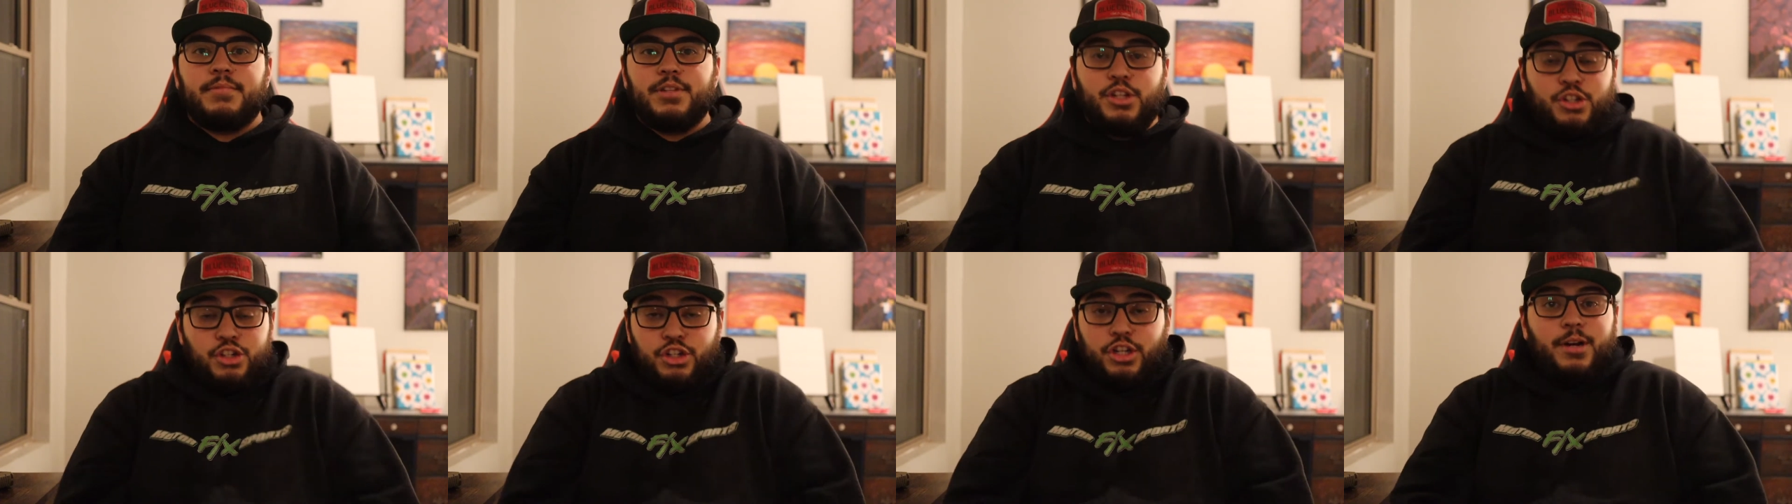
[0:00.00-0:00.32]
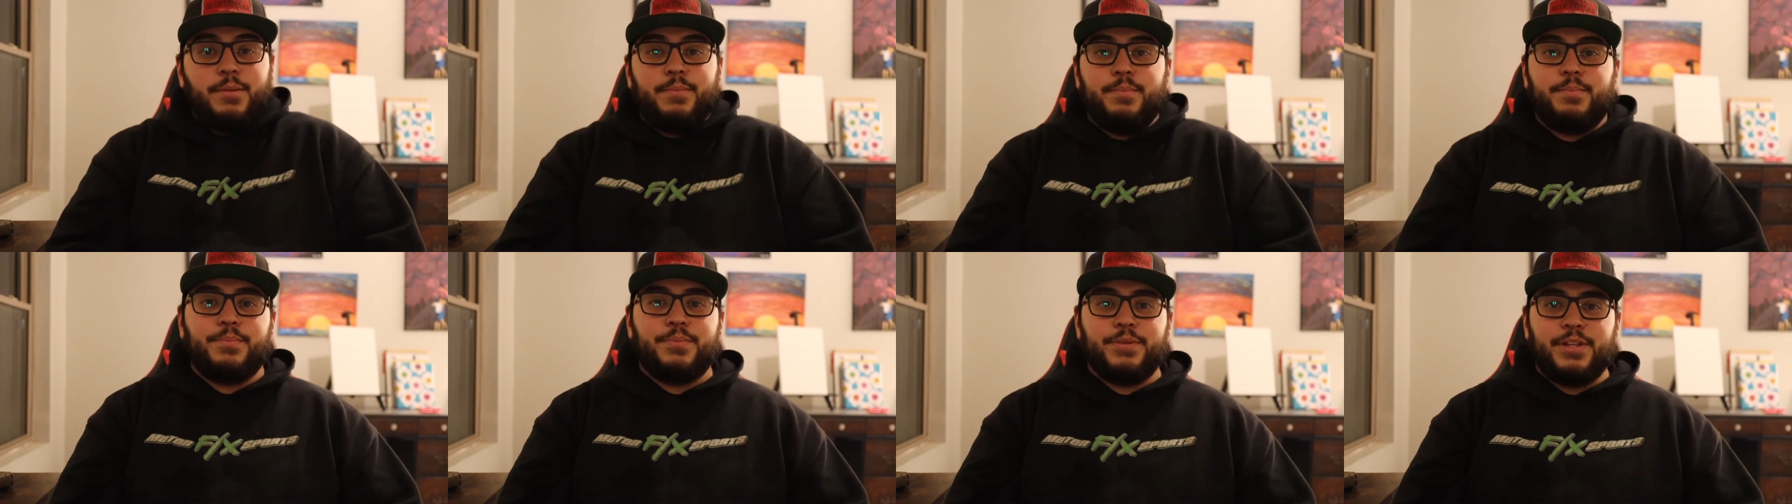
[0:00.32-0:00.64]

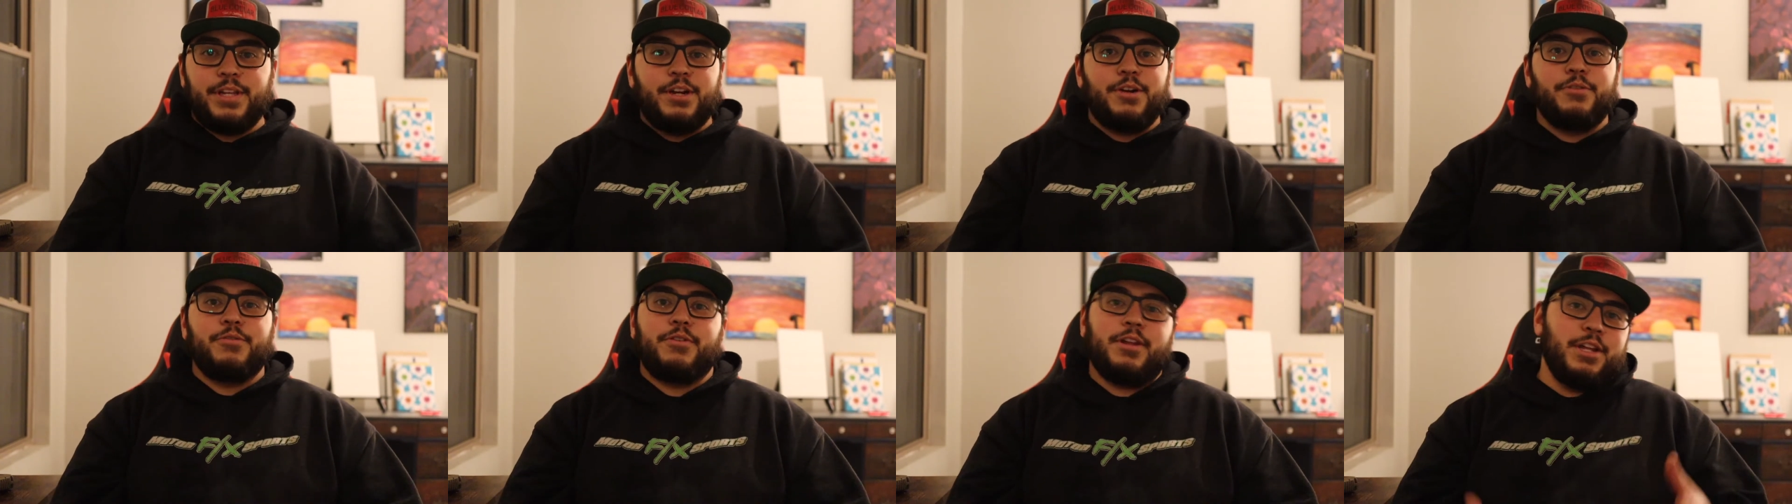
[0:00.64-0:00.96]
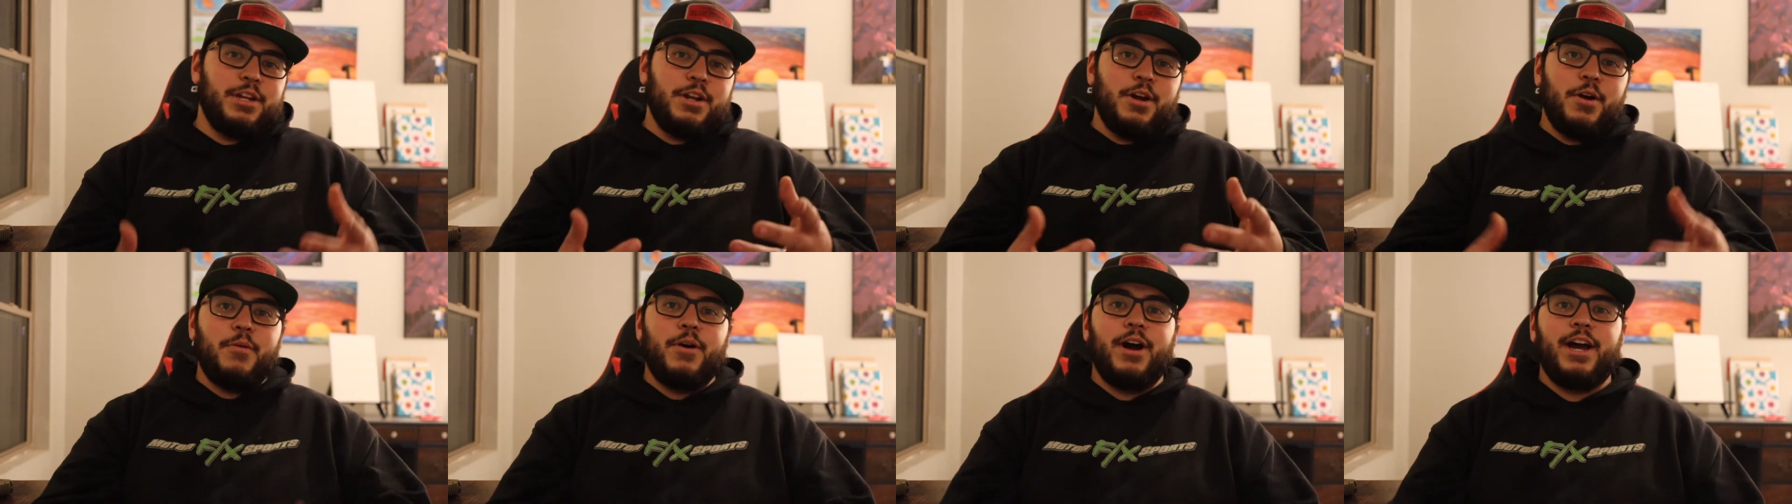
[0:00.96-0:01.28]
jump. You don't really
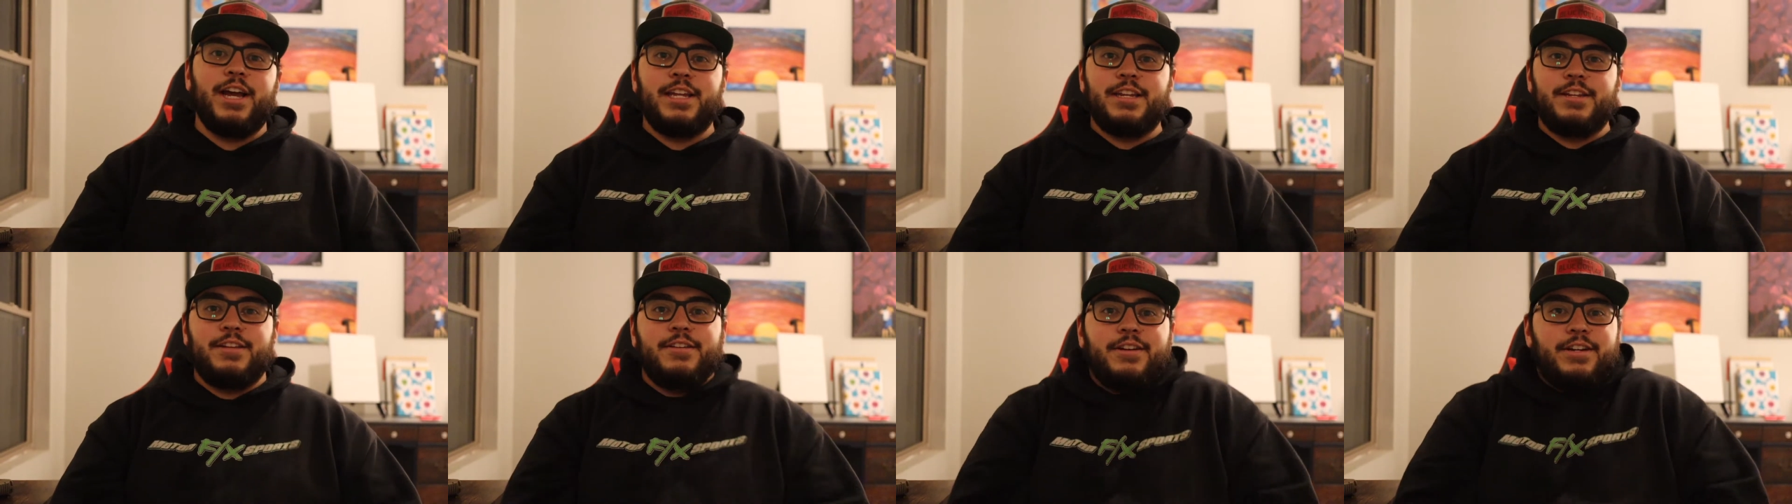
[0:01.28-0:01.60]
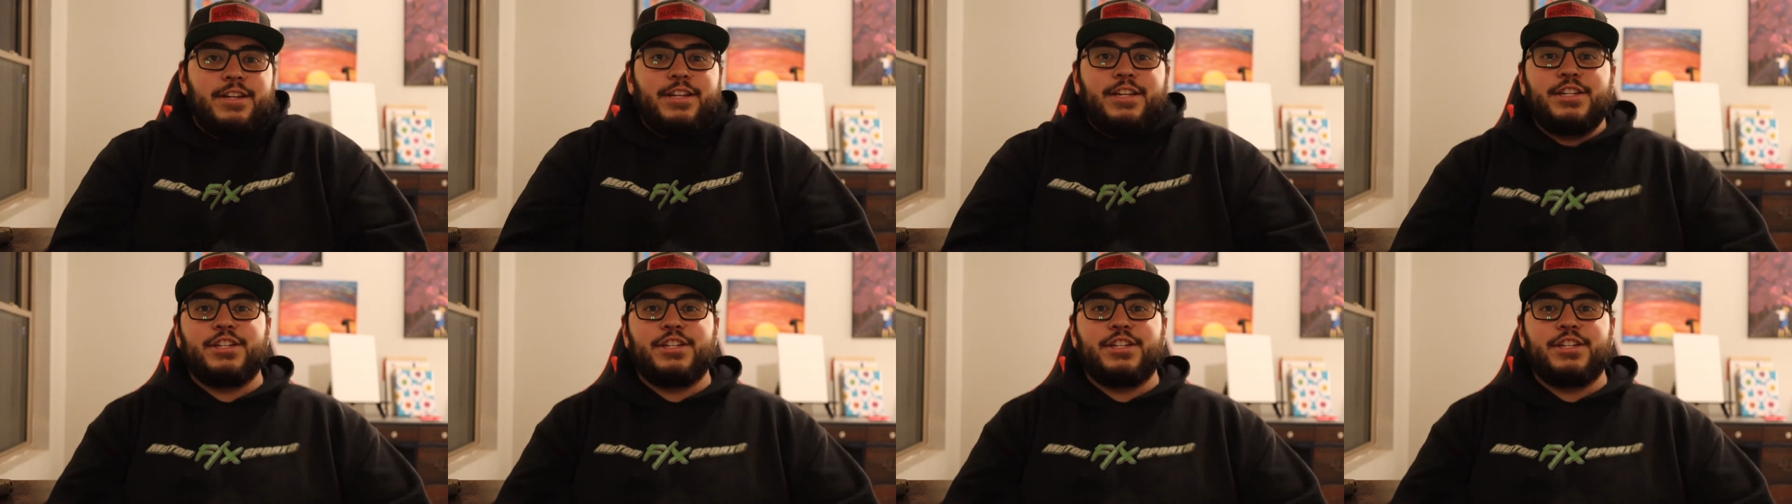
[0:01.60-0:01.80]
know why you do it.